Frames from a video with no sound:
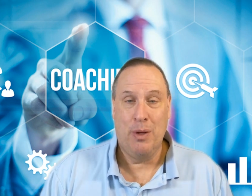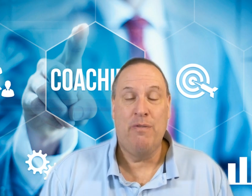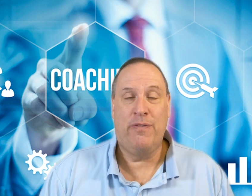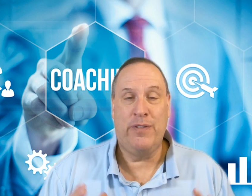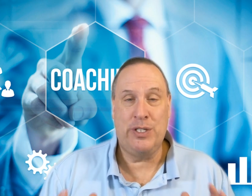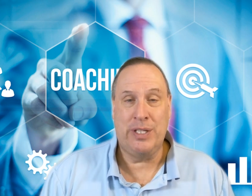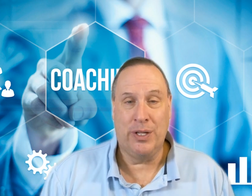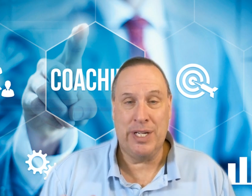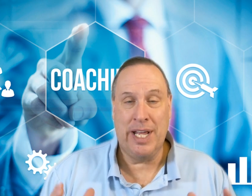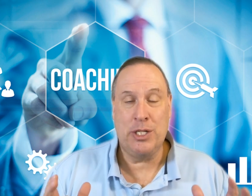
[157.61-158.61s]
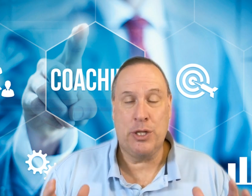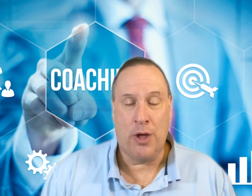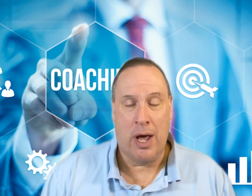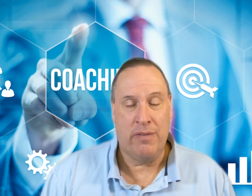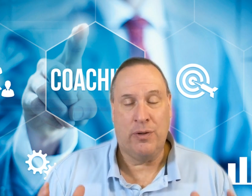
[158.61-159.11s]
Facilitates
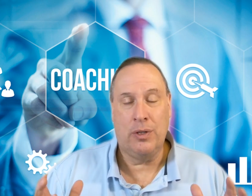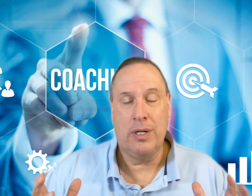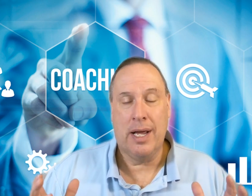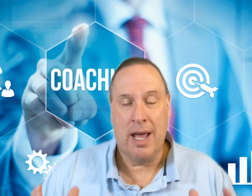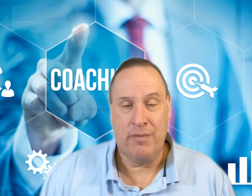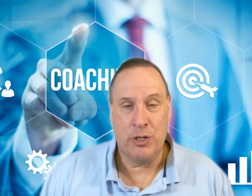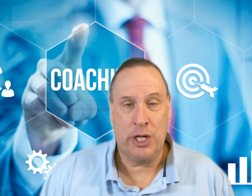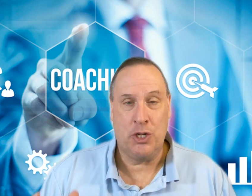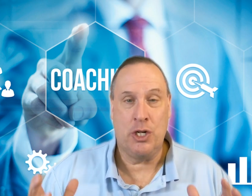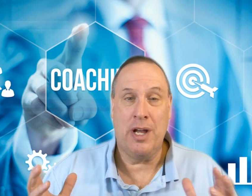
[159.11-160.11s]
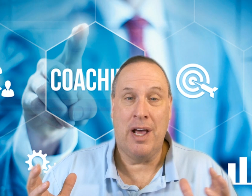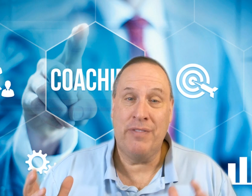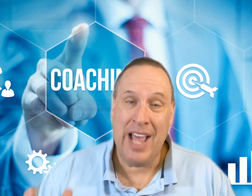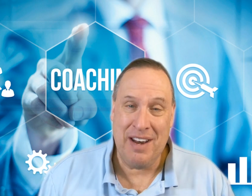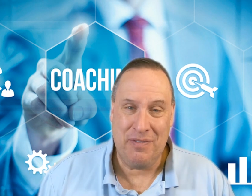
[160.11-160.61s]
thoughtful conversation of
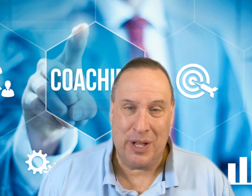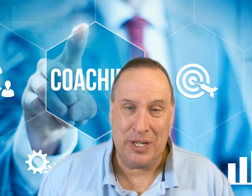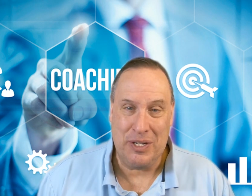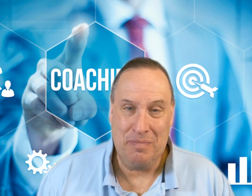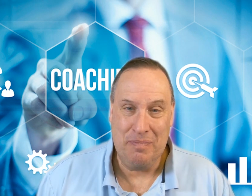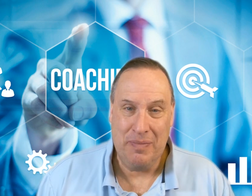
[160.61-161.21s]
conflict.